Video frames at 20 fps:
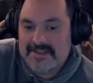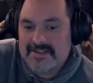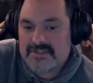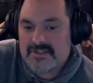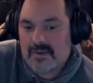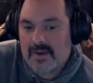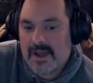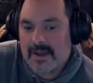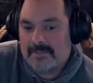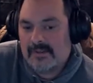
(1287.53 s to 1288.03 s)

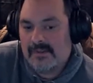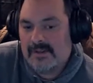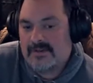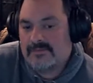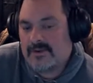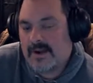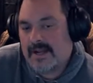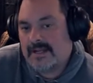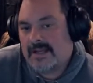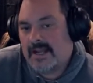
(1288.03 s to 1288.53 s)
So I
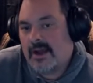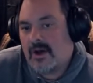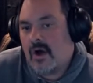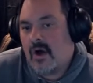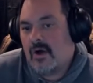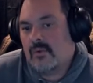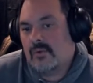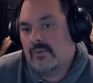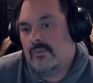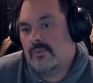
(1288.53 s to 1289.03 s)
believe right now
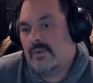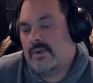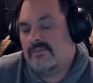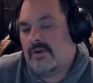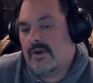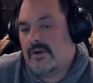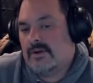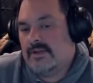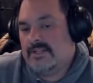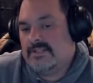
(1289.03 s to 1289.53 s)
all we've
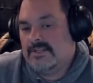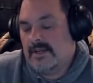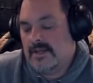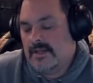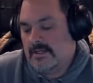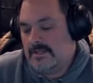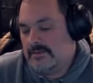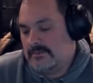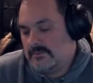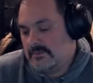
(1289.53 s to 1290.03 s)
already
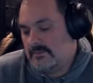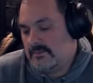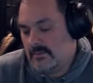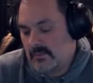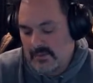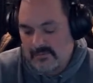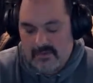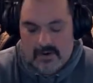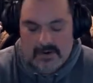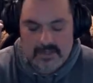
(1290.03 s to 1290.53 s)
done
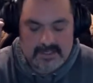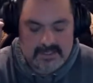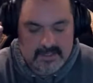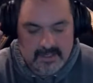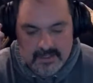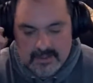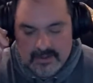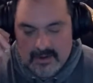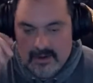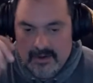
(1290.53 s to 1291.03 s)
we've already
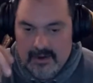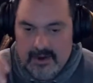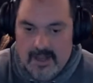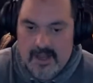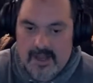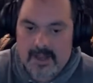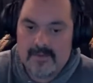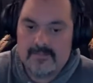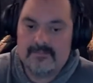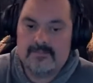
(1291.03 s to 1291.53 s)
done our
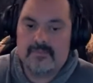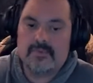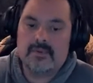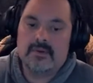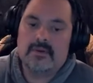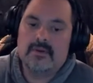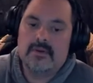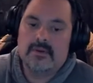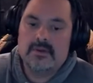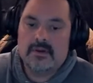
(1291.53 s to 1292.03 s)
uh,
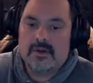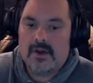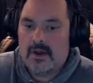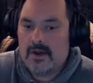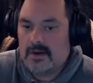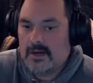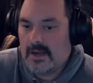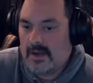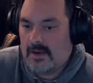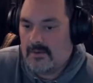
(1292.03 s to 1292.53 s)

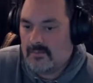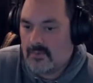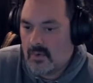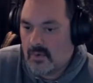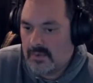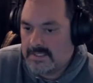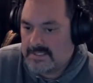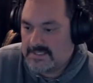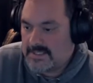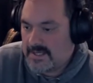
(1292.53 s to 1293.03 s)
our uh,
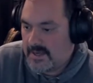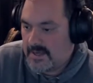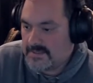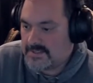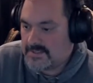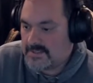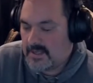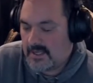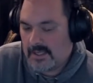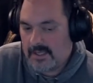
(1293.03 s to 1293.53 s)
rolling
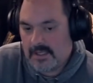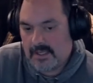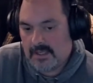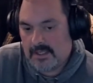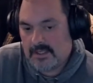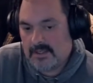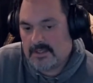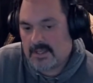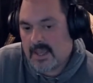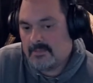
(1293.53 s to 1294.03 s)
test,
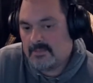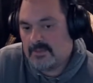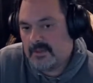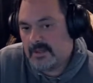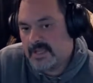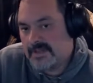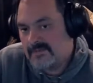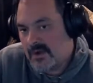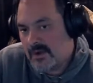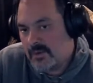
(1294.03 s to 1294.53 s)
and I
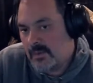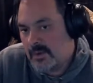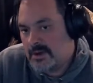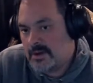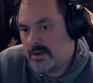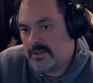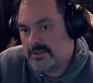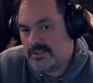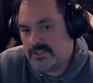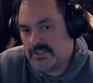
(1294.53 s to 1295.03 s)
believe I
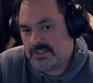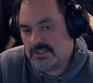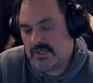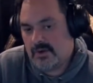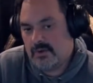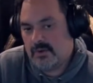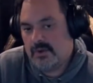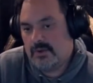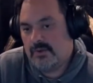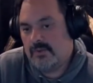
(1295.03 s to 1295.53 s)
went on to
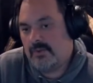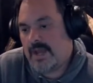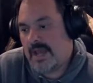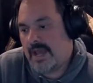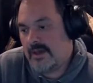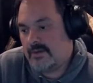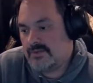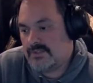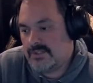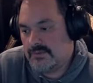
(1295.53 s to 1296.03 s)
show you
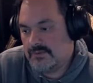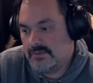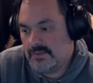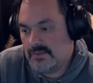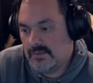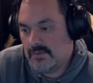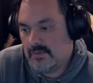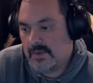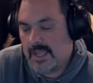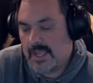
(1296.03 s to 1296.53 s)
how to
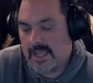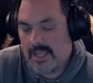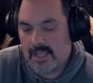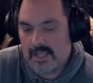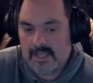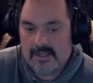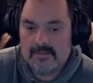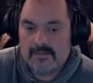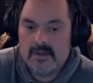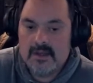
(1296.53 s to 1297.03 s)
do
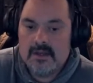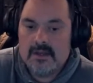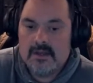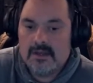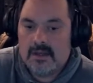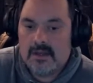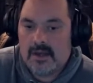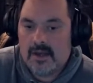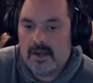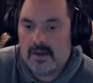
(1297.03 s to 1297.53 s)
a
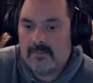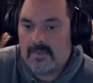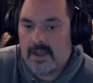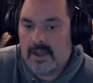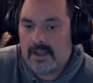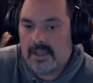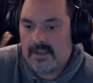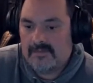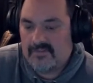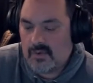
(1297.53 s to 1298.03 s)
um,
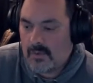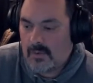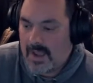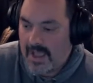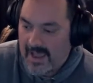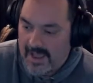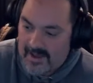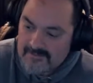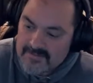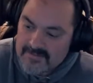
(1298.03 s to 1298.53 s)
if you
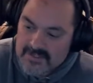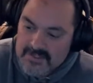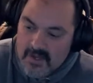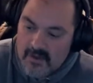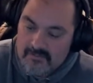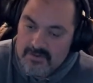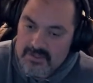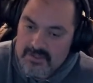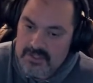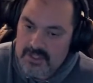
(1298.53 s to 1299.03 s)
have
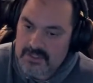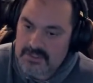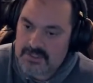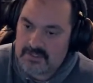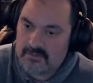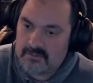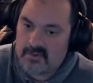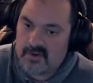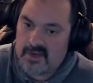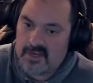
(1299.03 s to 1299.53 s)

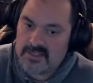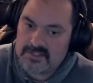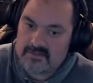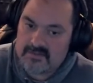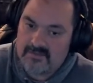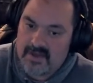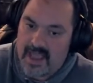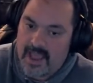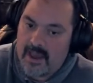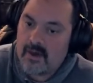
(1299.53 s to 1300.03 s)
self-adjusting brakes
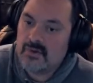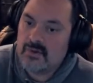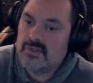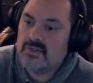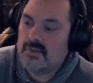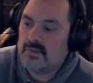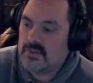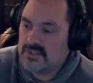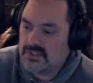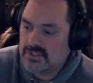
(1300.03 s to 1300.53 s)
of how
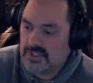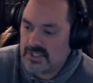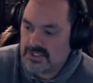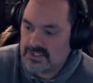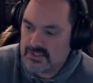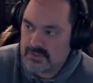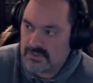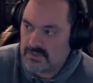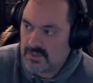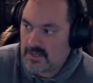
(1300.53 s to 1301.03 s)
to
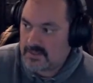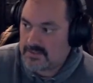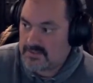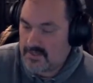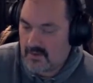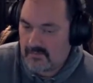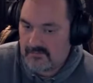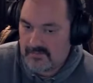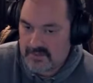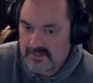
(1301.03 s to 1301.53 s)
adjust your uh,
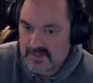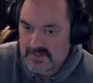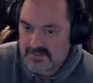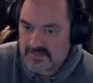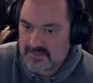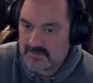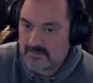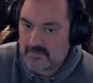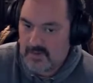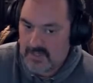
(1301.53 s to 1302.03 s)

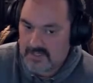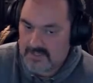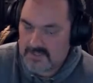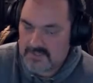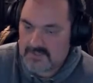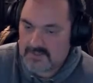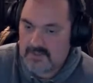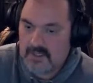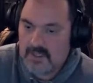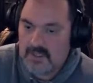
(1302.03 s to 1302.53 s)
self-adjusting
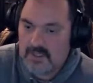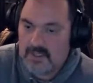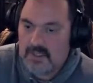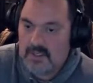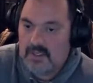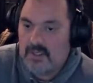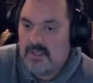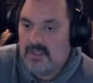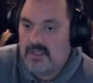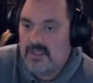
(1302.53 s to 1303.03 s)
brakes.
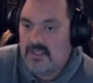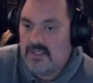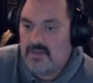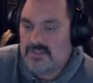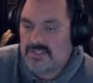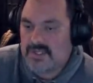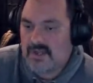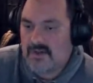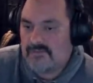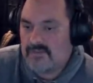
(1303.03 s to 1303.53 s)

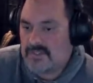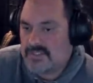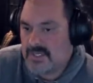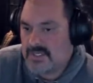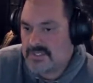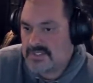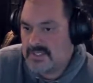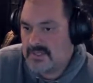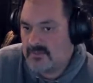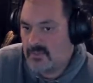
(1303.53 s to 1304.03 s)
Your
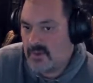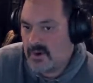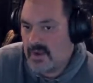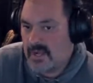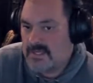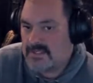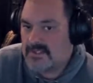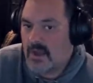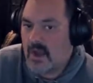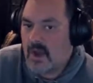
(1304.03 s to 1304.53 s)
self-adjusting
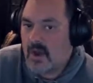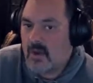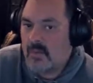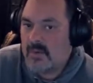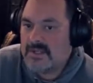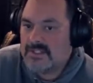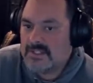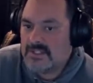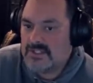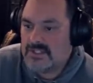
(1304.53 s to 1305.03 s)
brakes
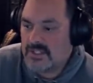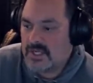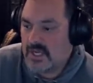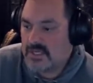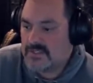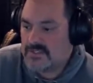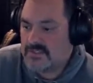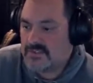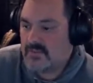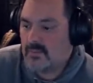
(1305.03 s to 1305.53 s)
always
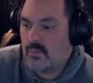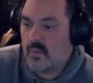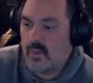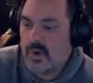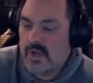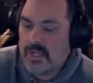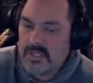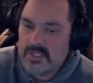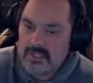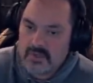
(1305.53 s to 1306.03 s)
adjust
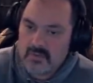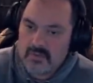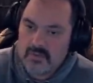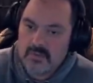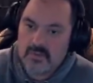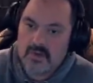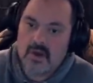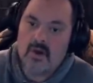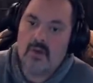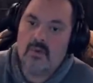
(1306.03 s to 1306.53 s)
when
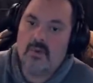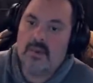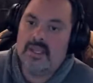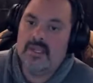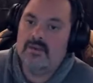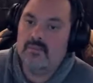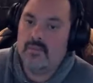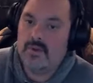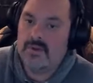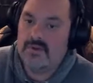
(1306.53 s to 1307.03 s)
you go
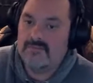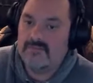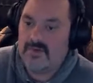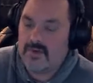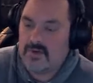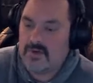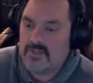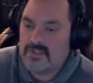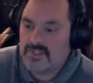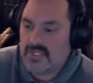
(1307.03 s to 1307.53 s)
in
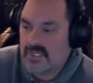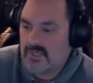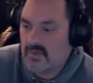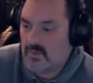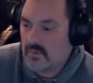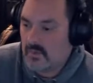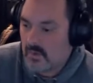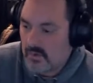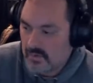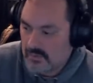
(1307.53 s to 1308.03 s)
reverse and
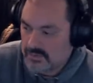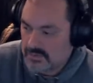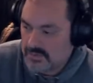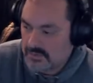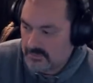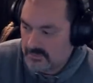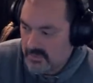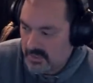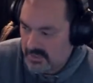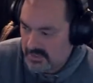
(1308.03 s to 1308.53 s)
you hold
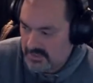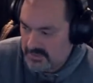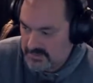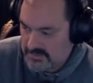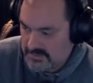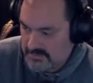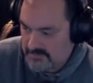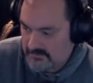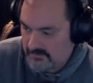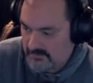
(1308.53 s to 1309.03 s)
your
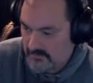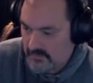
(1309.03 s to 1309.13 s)
brakes.